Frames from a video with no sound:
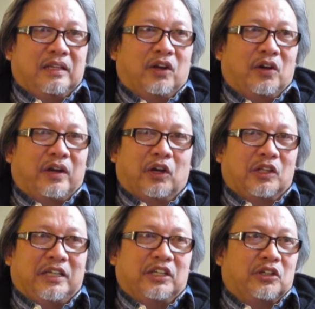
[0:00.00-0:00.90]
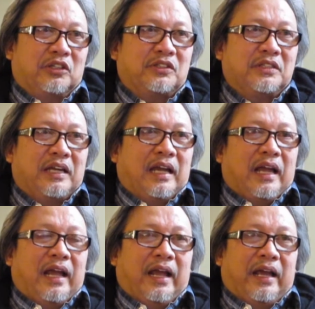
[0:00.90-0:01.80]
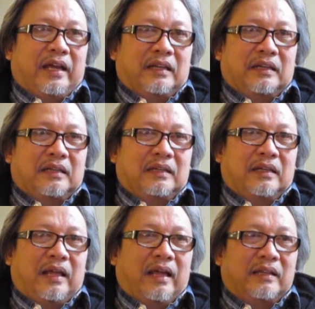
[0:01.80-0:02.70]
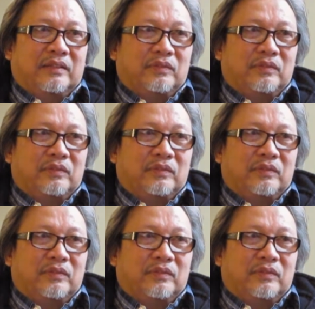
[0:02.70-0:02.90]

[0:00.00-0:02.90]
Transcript: her early years, and had